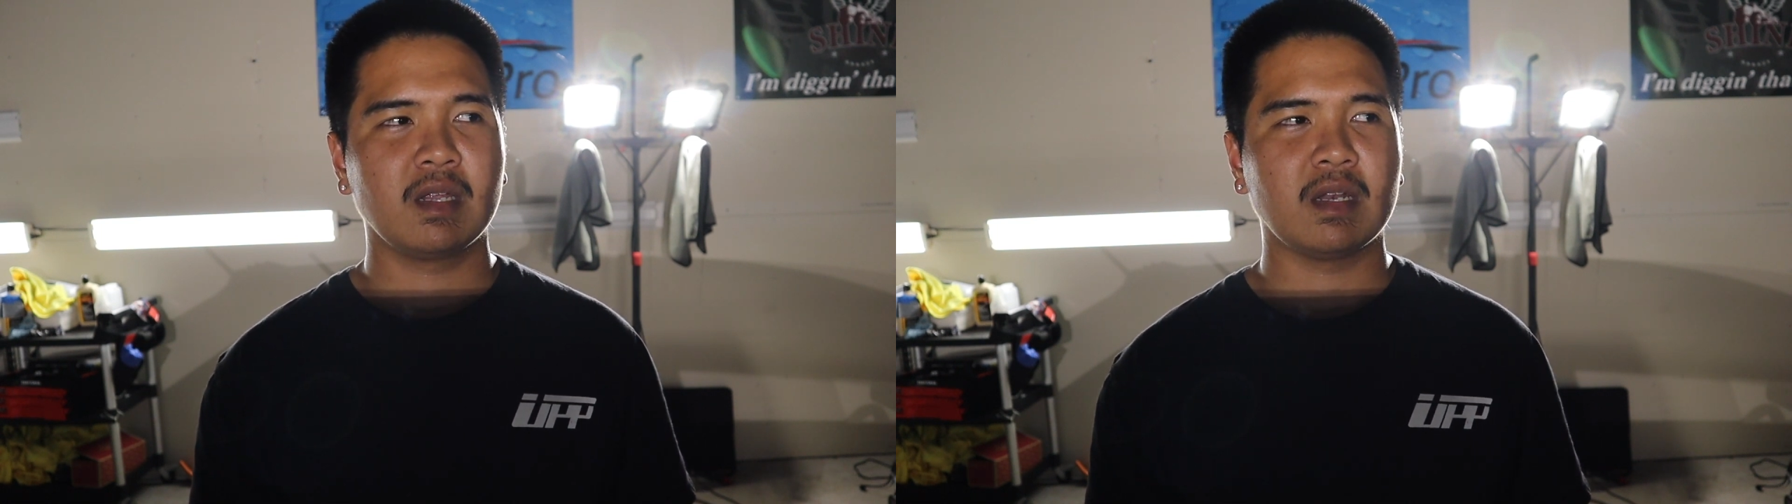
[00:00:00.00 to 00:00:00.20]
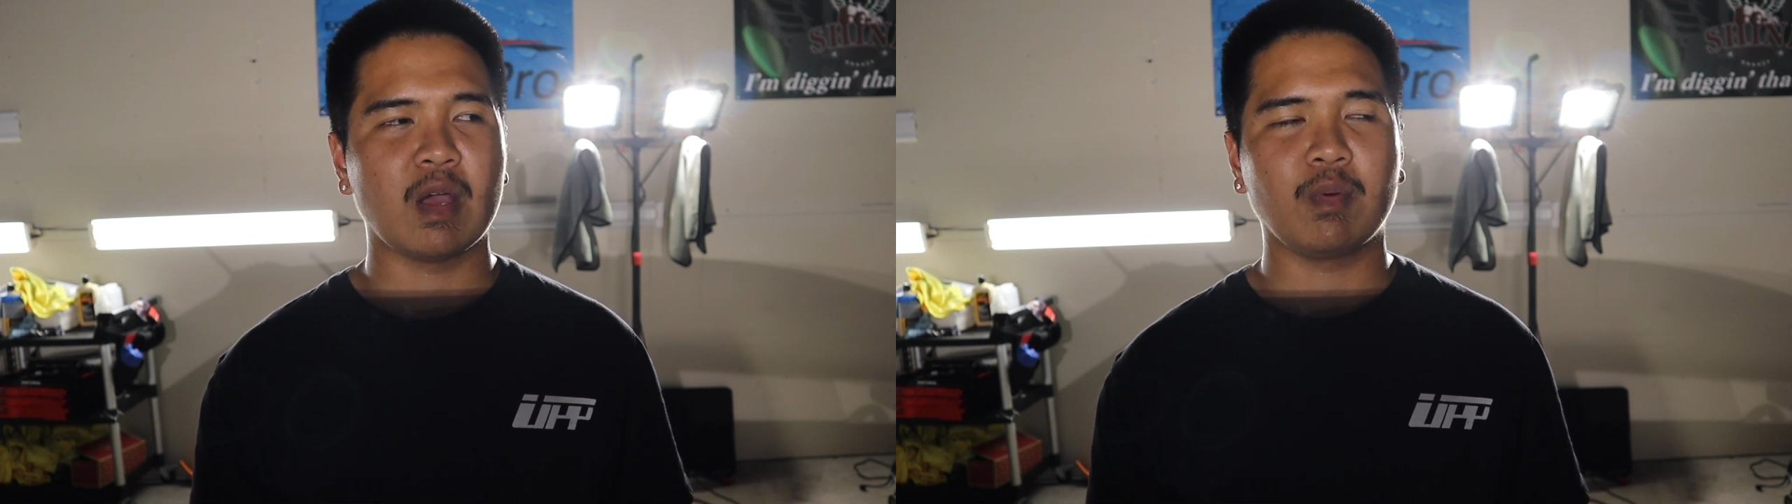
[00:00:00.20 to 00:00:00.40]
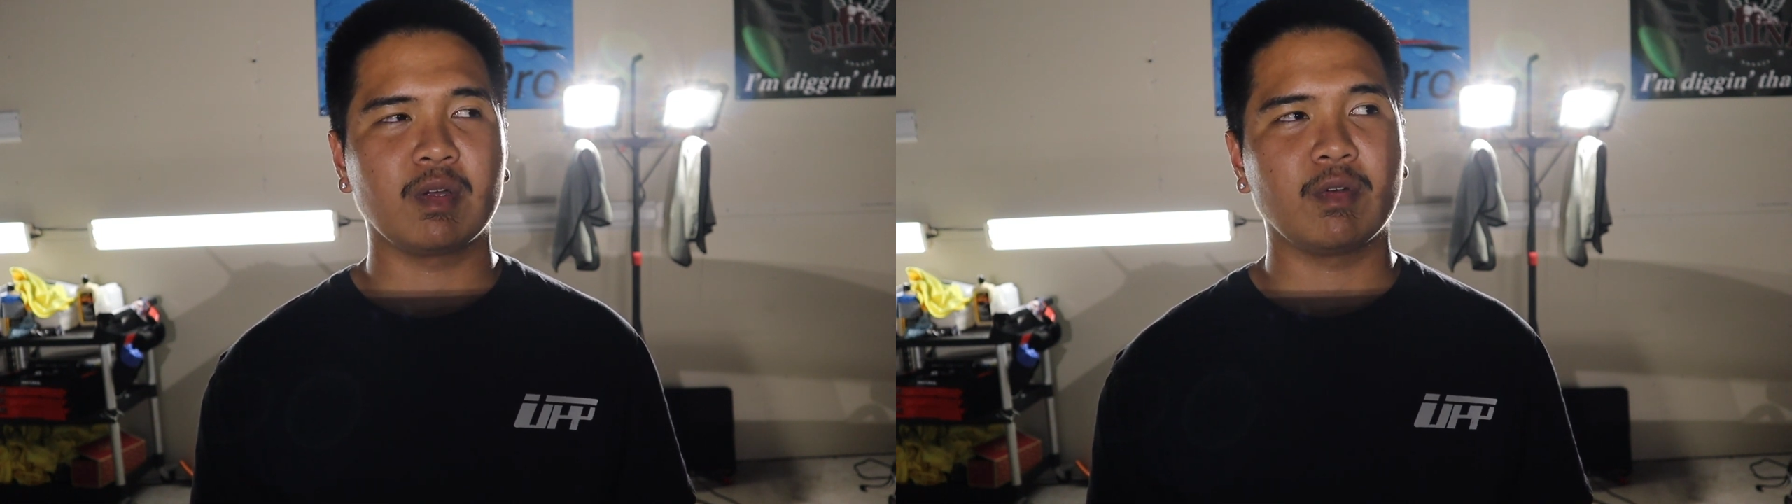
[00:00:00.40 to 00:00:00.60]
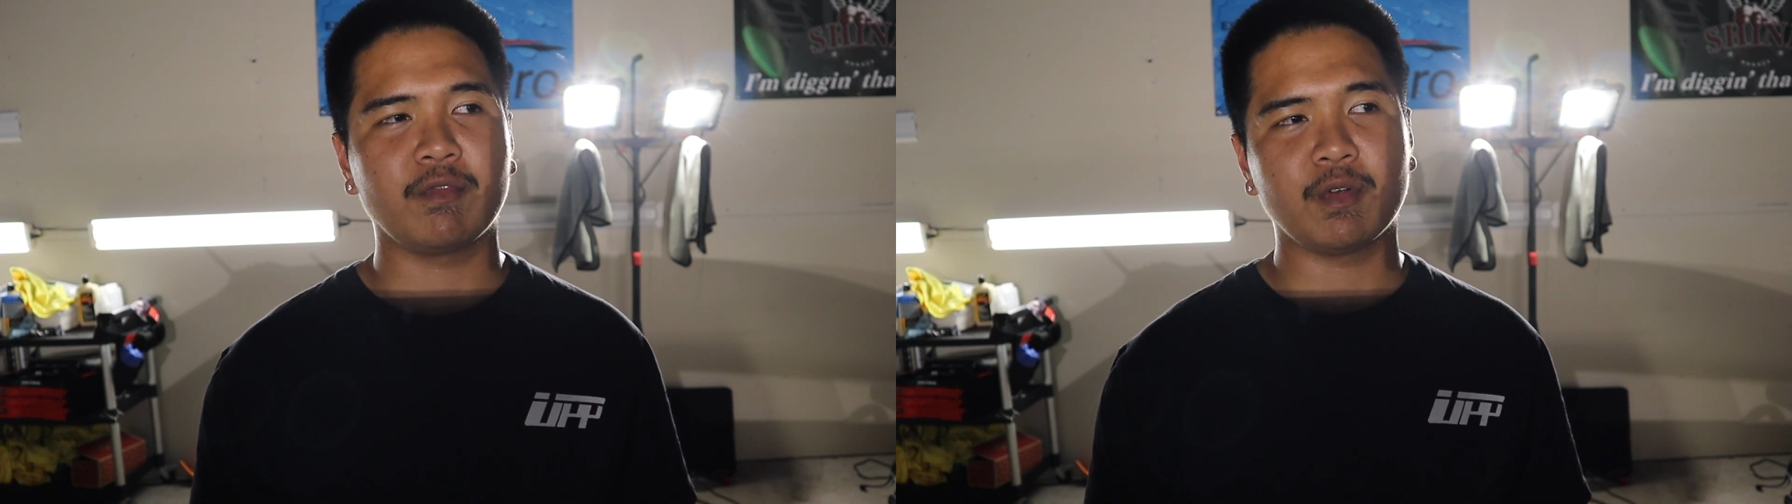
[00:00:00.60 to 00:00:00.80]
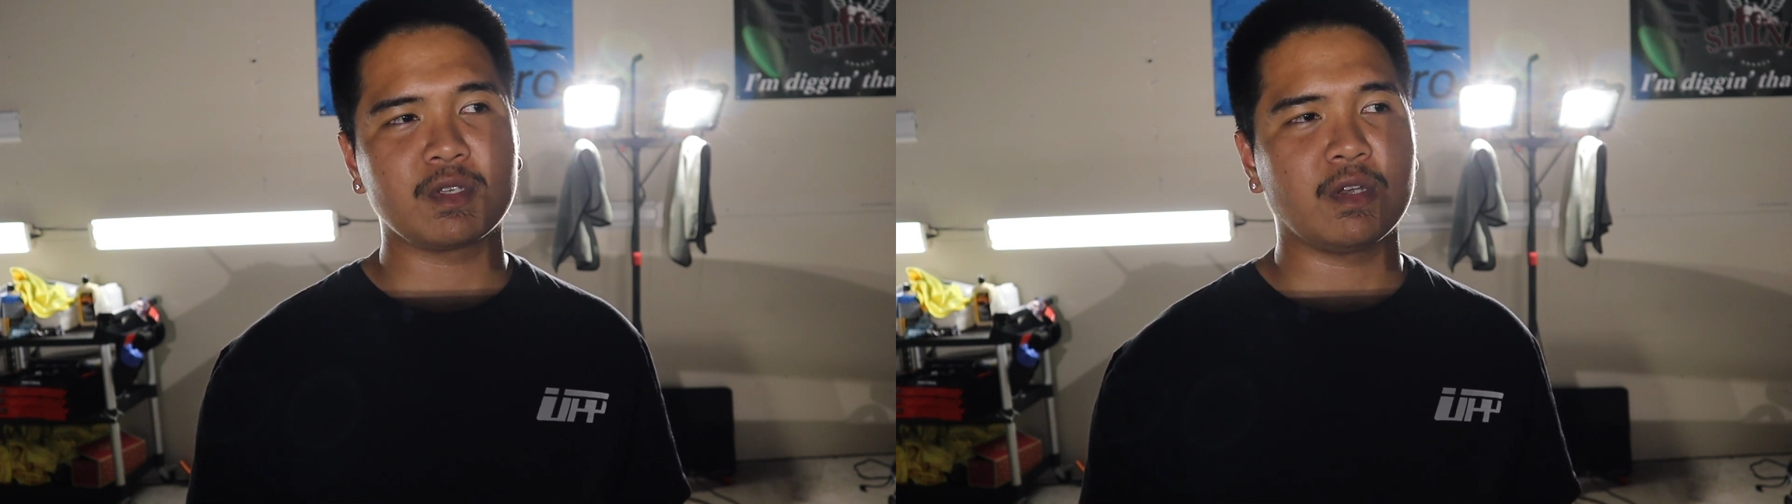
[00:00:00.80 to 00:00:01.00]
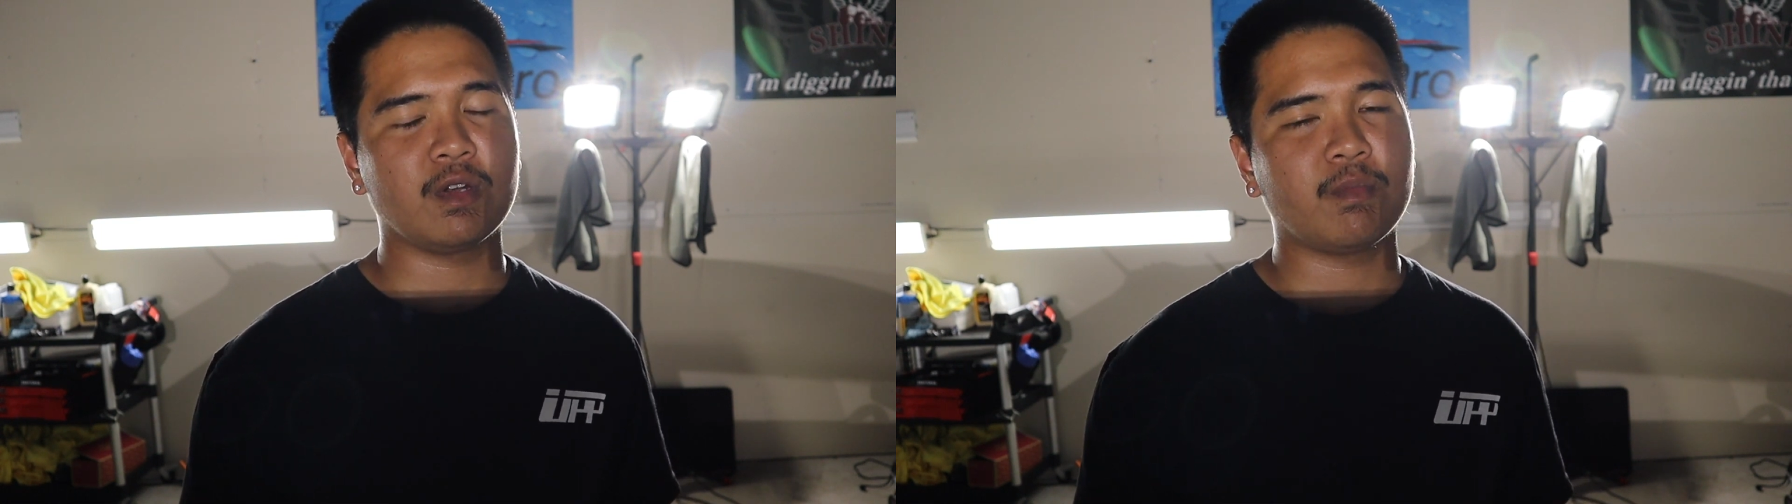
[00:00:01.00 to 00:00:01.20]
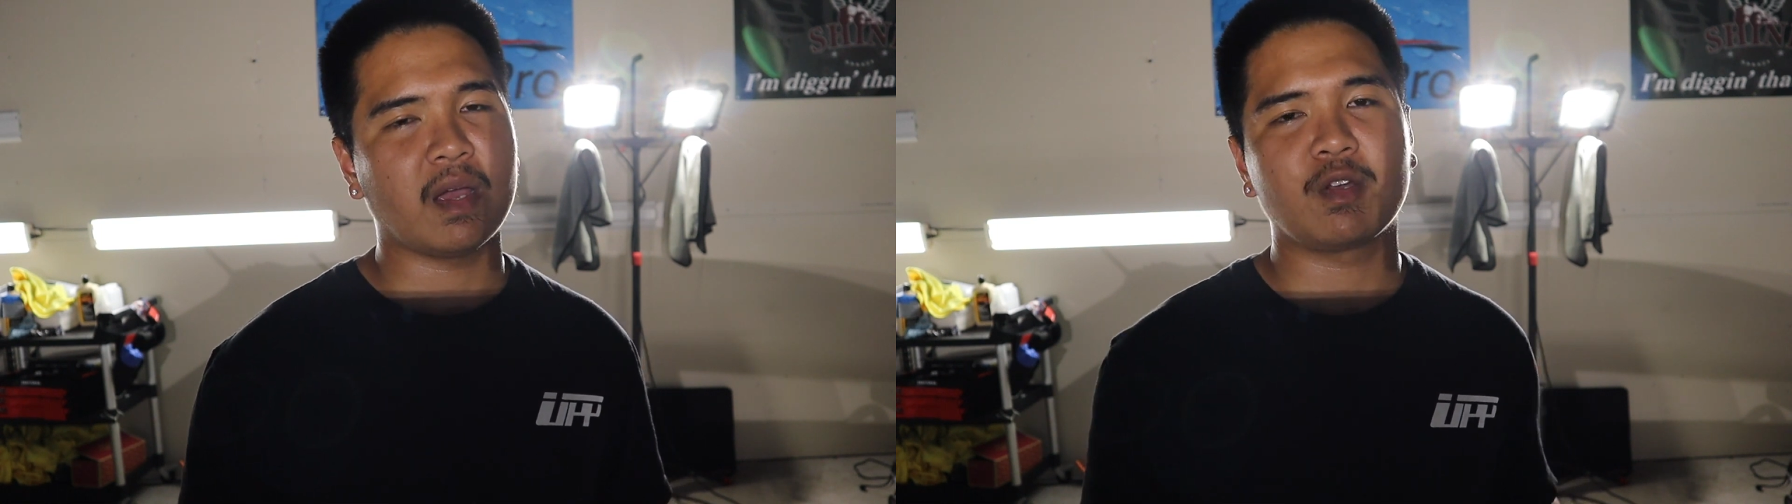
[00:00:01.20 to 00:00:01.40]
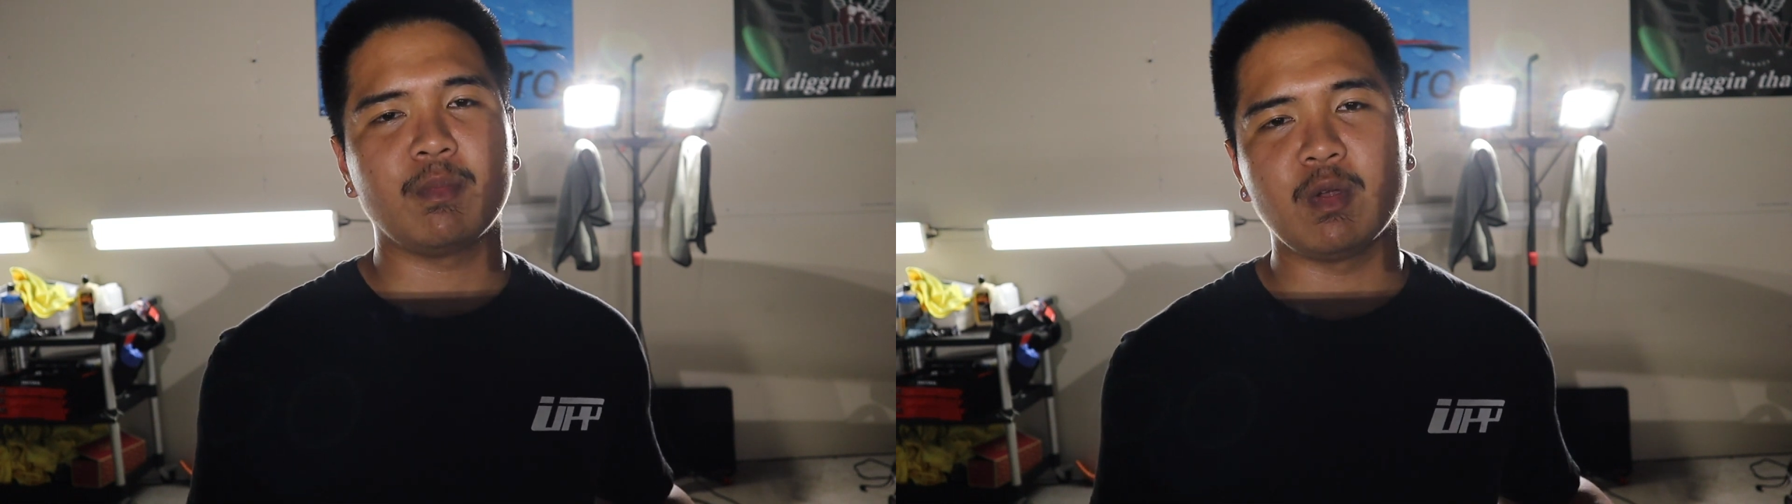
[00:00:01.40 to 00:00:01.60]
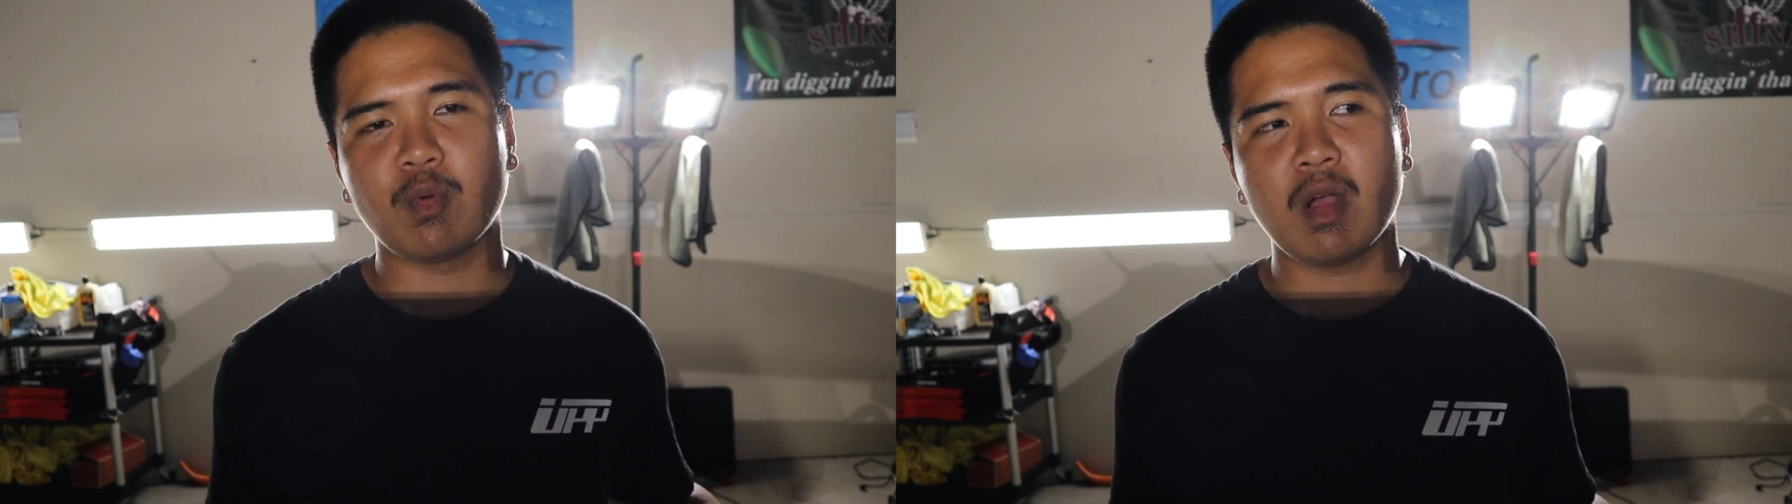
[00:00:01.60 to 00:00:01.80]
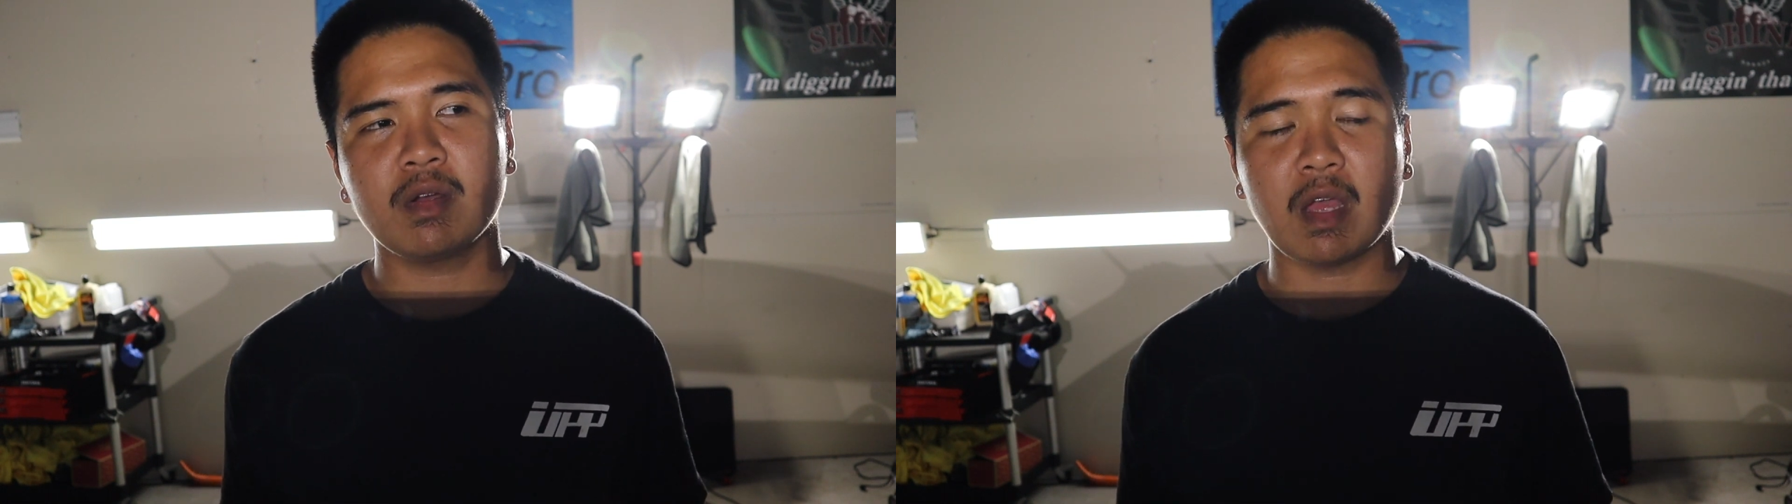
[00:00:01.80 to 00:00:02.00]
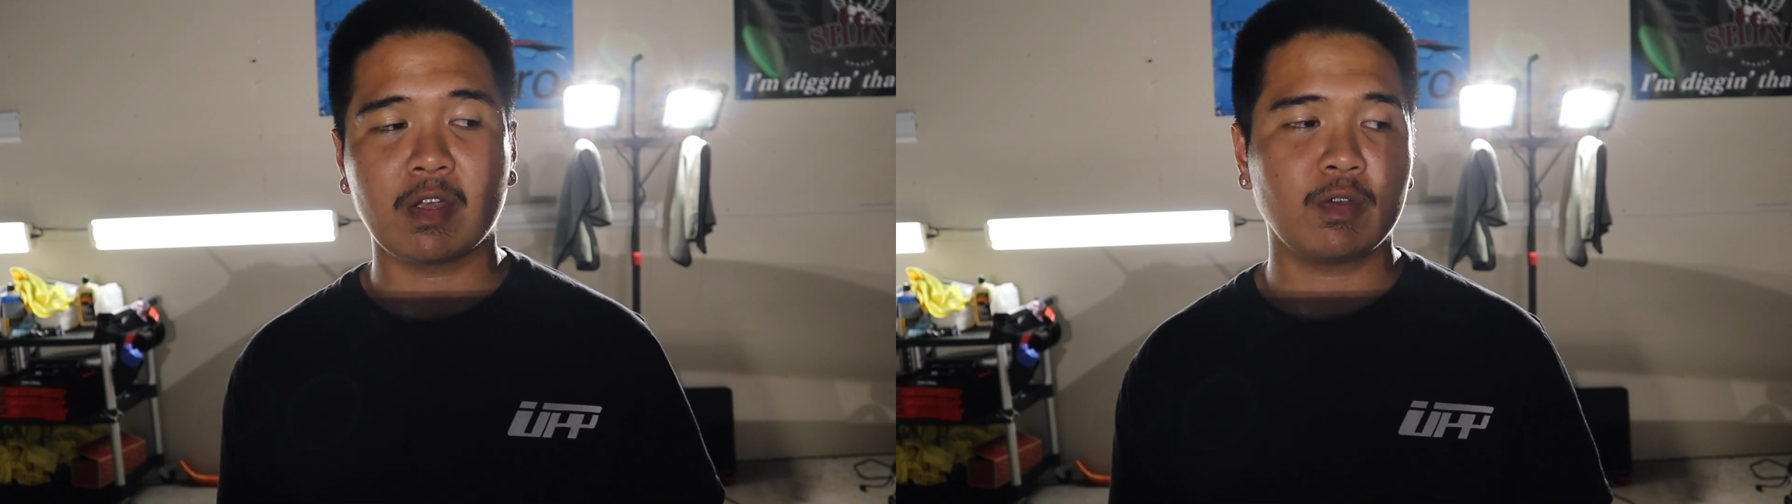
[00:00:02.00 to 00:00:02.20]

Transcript: not want to go in first gear, but I could be wrong.